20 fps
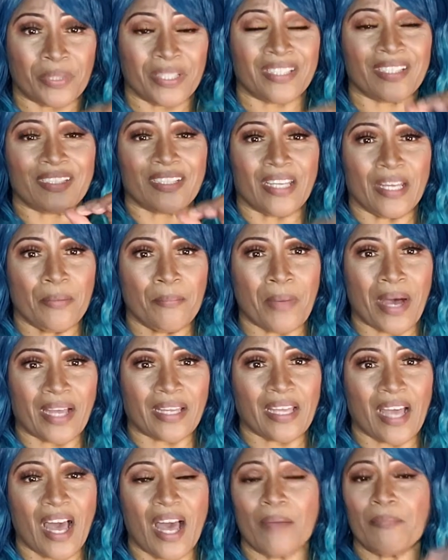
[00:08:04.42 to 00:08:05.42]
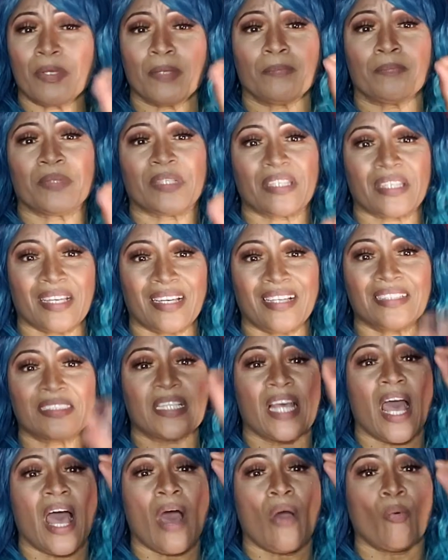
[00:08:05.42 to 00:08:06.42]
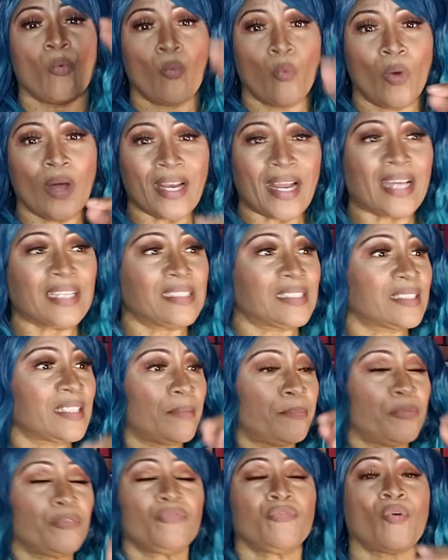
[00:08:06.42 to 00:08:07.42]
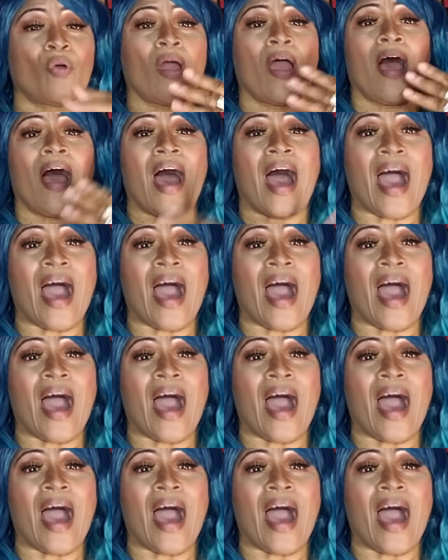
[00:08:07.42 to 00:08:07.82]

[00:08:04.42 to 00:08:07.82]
put it in my comment, because what I said before,